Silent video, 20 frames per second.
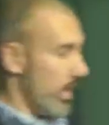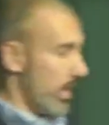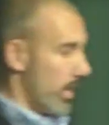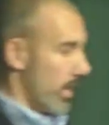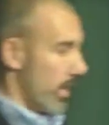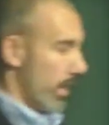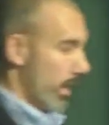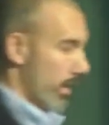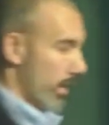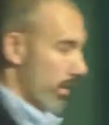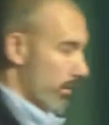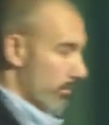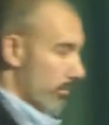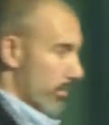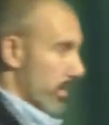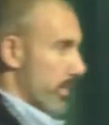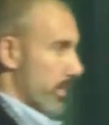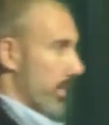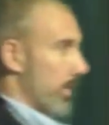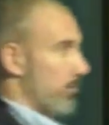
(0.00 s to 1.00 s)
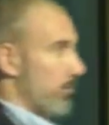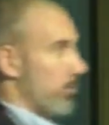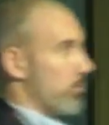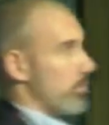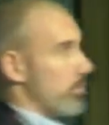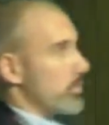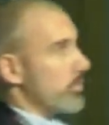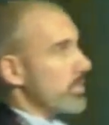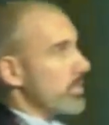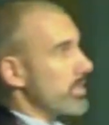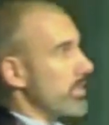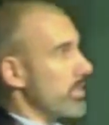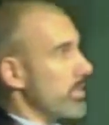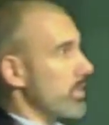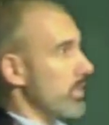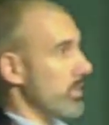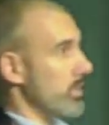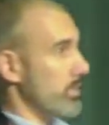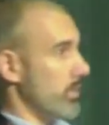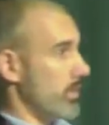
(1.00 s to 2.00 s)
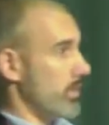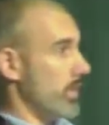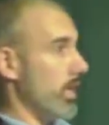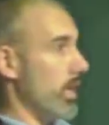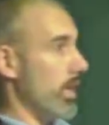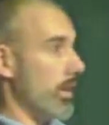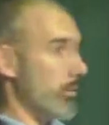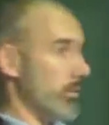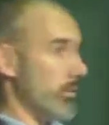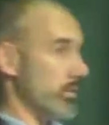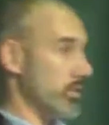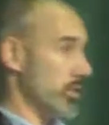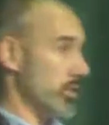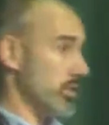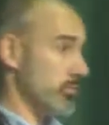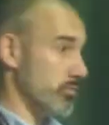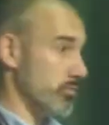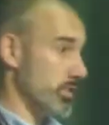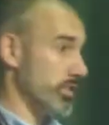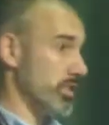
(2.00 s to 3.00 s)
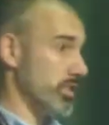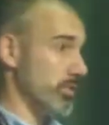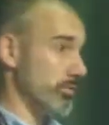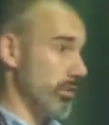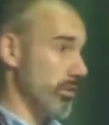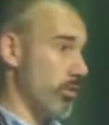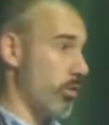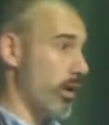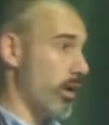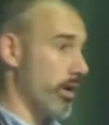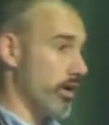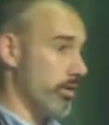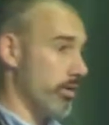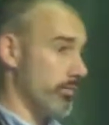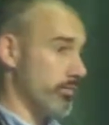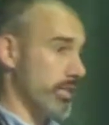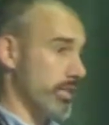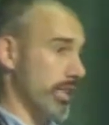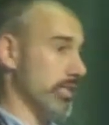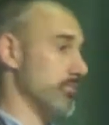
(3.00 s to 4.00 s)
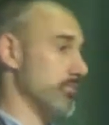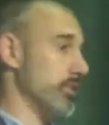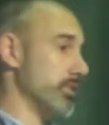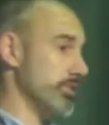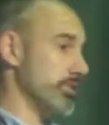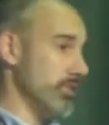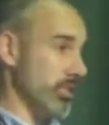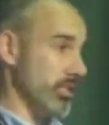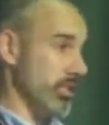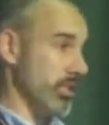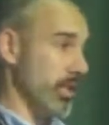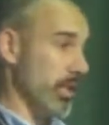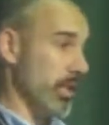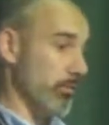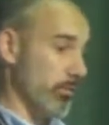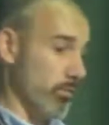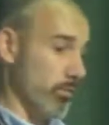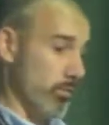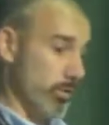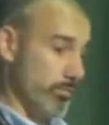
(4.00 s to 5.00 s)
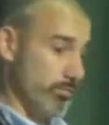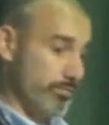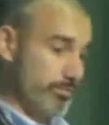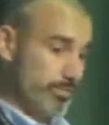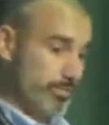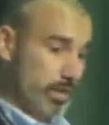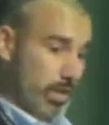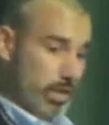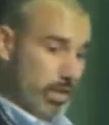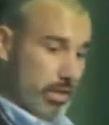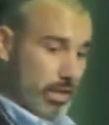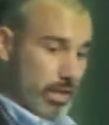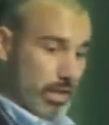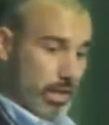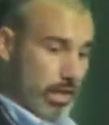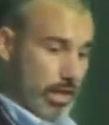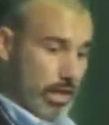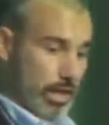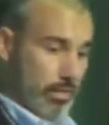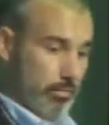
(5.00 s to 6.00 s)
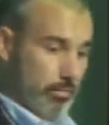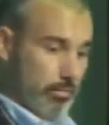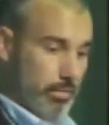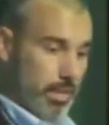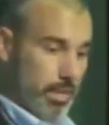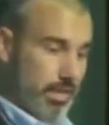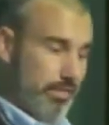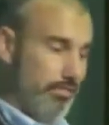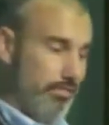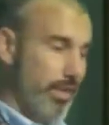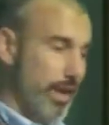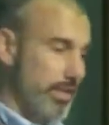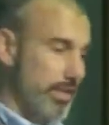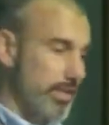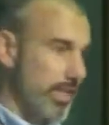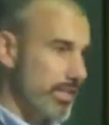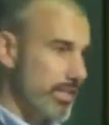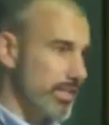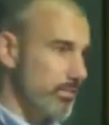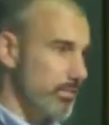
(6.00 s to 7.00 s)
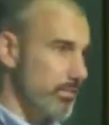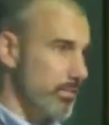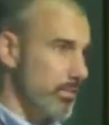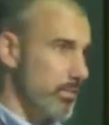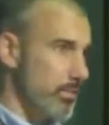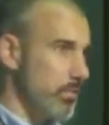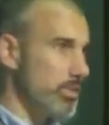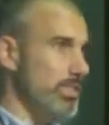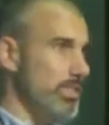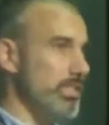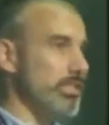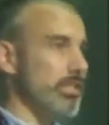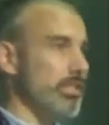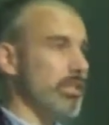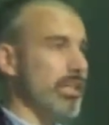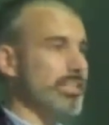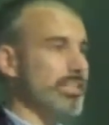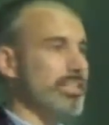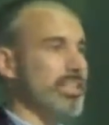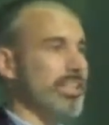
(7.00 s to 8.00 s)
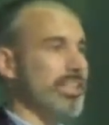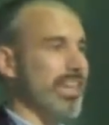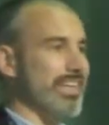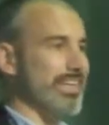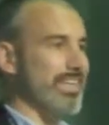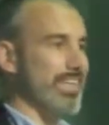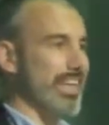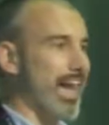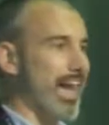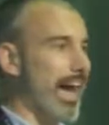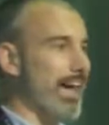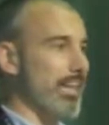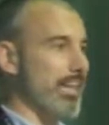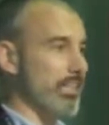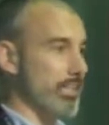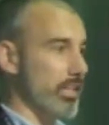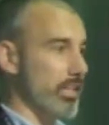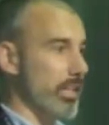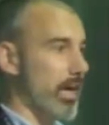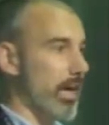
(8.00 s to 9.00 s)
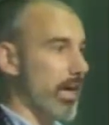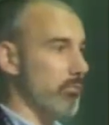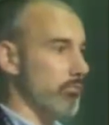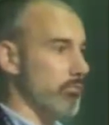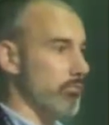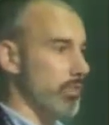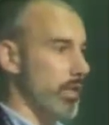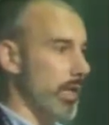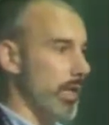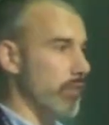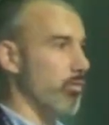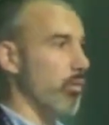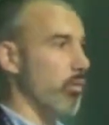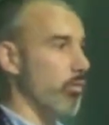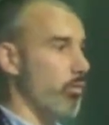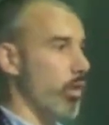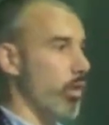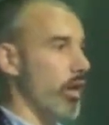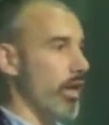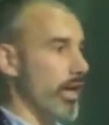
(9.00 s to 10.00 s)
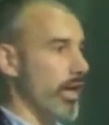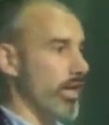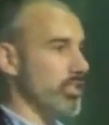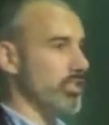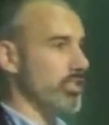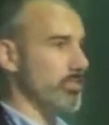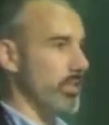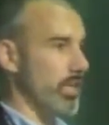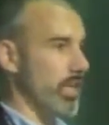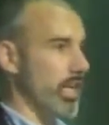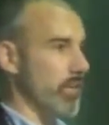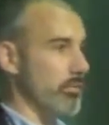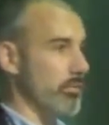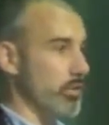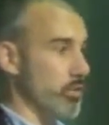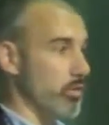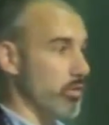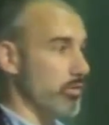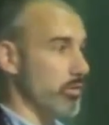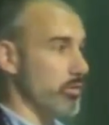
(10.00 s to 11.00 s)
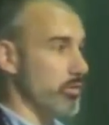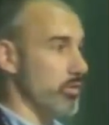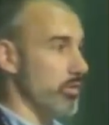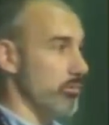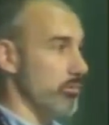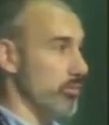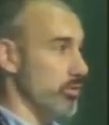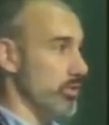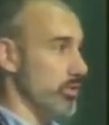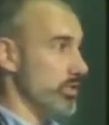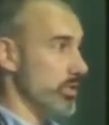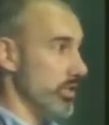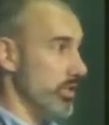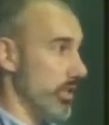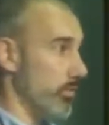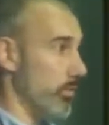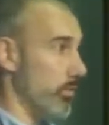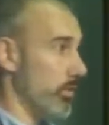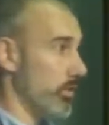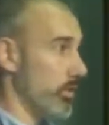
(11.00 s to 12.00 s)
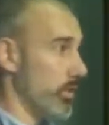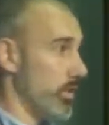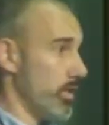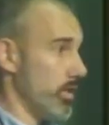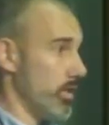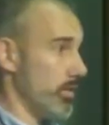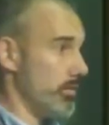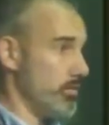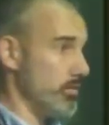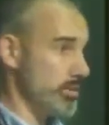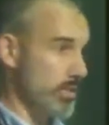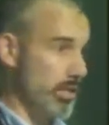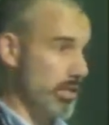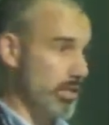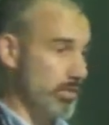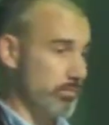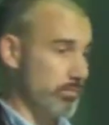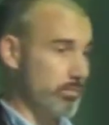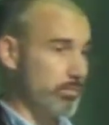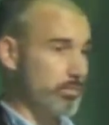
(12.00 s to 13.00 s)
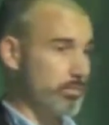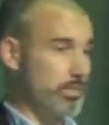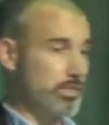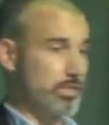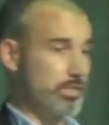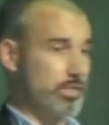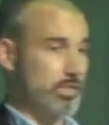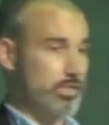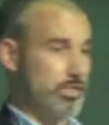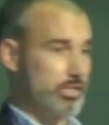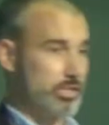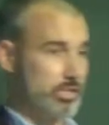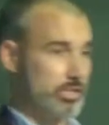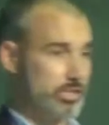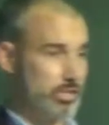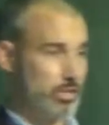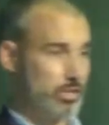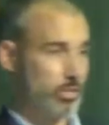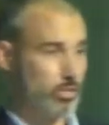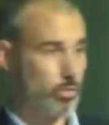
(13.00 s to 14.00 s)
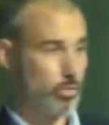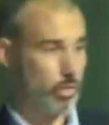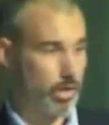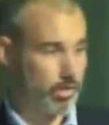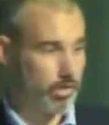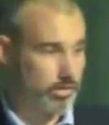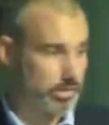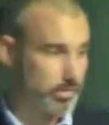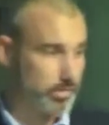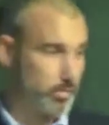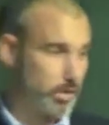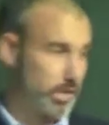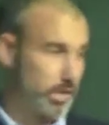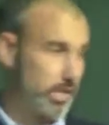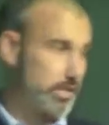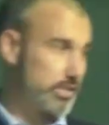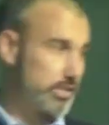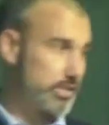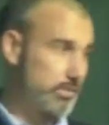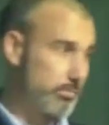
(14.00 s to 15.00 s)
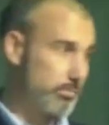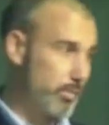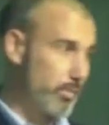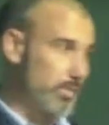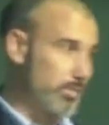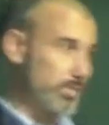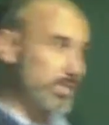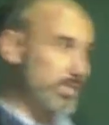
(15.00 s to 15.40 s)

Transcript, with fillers: Um, and then most recently, uh, we just recently required text messaging to 911. Um, and in fact, it wasn't until 1999 that 911 actually became the universal emergency number. It was a piece of legislation called the Wireless Communications and Public